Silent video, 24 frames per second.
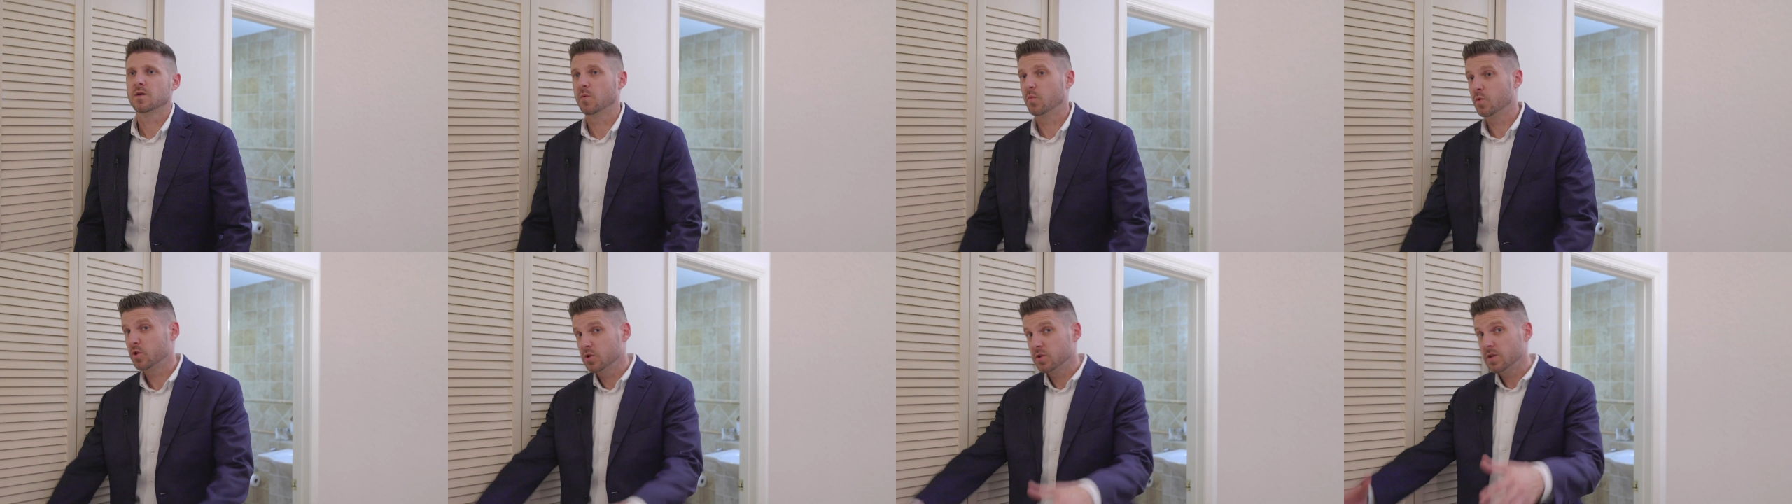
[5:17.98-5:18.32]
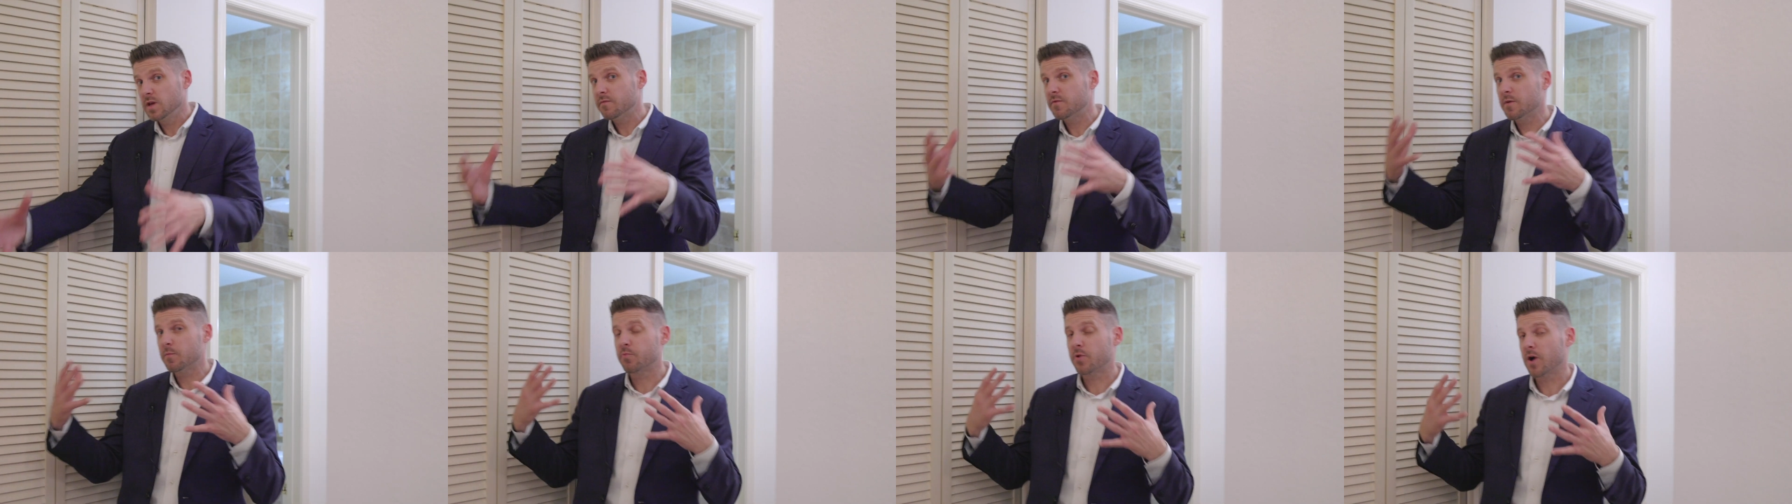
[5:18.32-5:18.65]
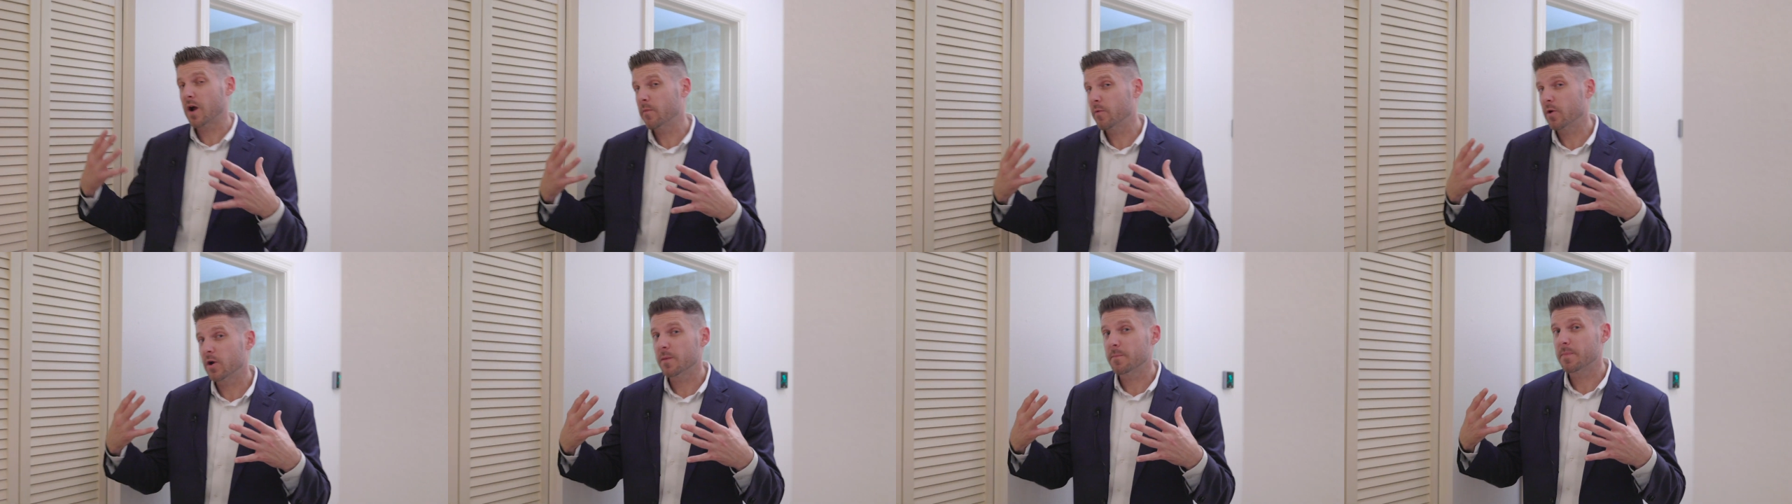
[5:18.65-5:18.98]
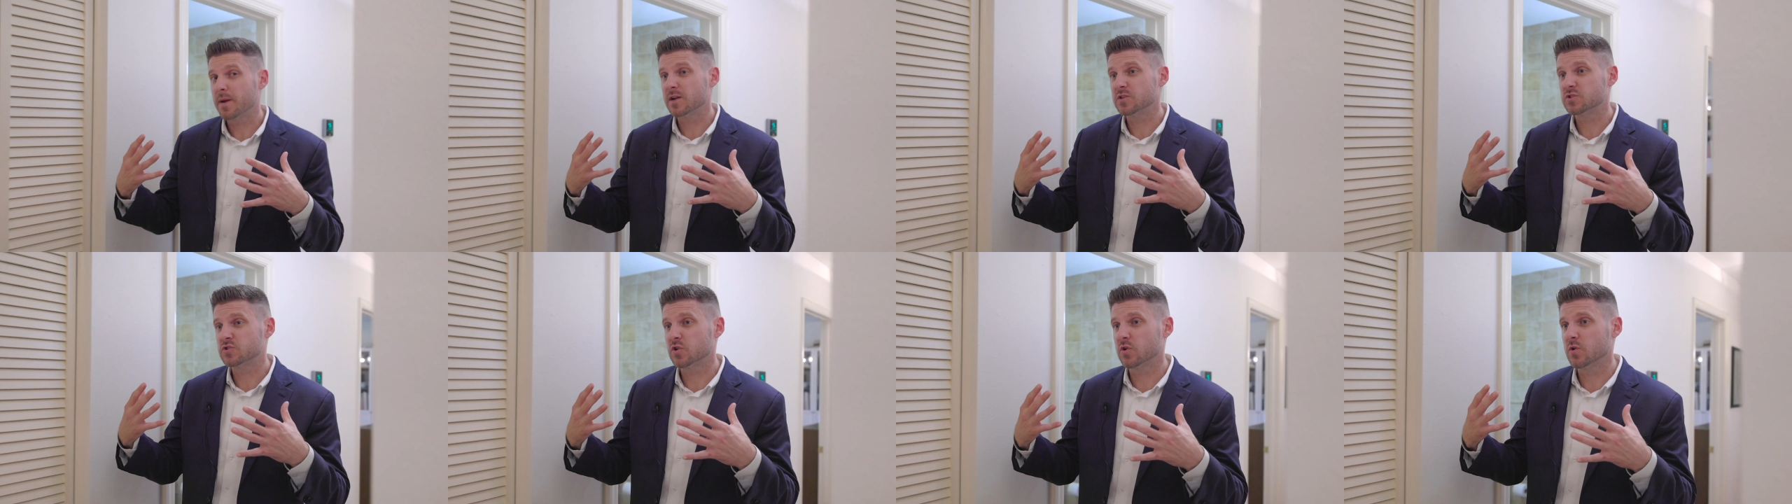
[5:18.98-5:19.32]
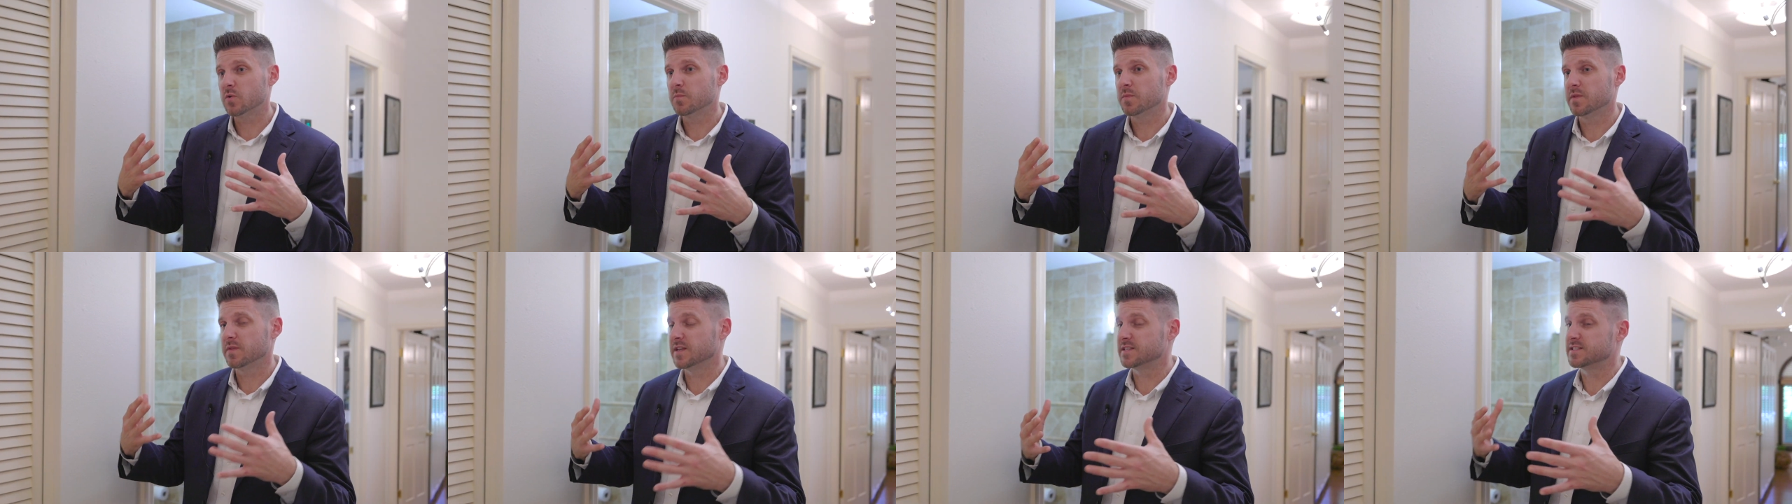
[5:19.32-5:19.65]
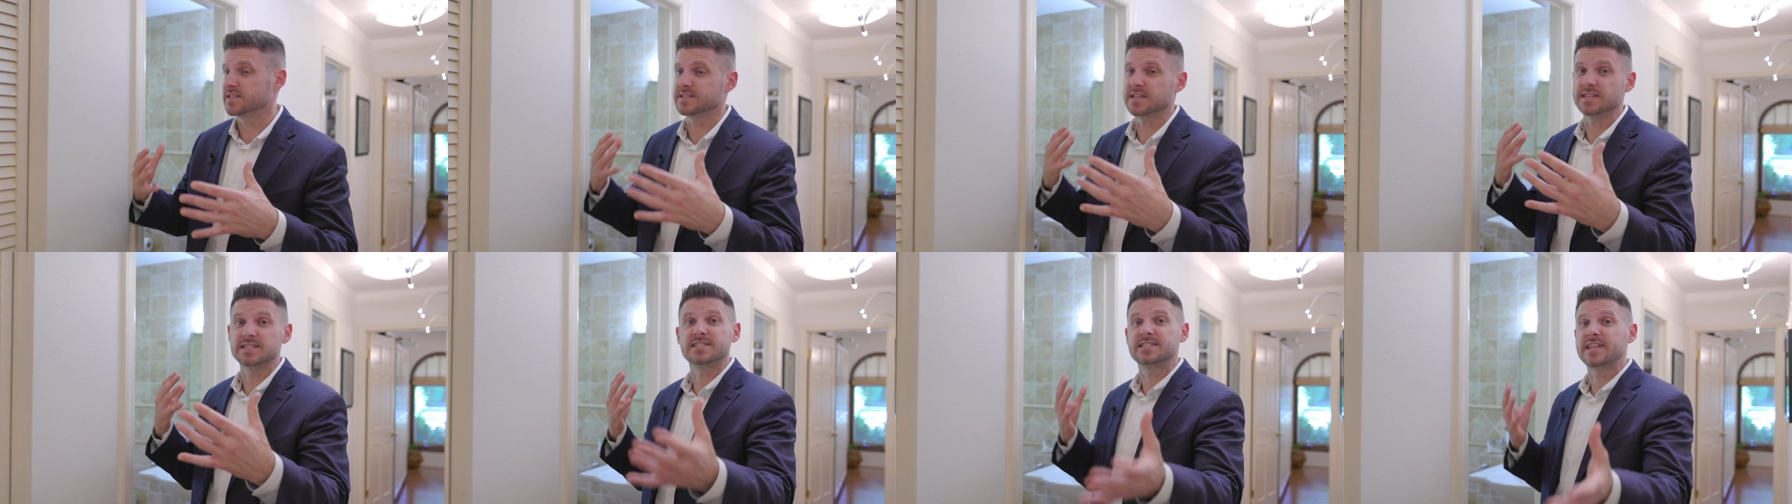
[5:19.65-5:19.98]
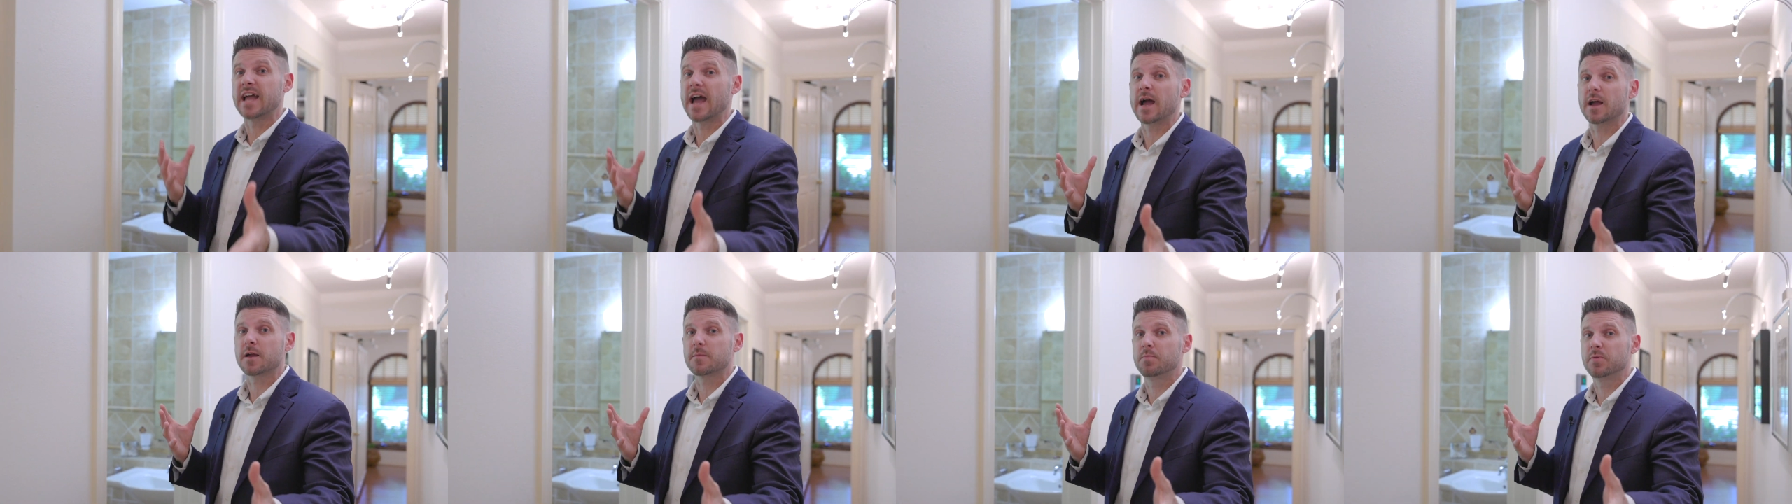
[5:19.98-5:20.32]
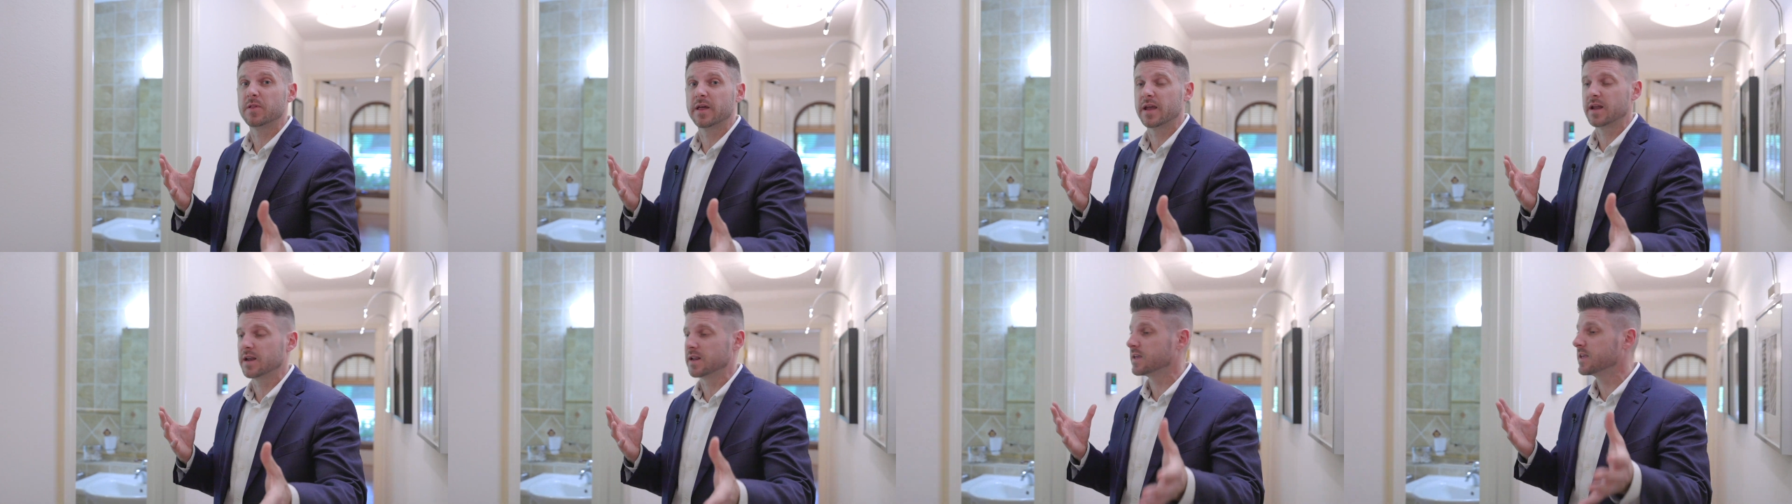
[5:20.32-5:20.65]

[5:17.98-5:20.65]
And when you leave the primary bedroom, this is a stacked plan.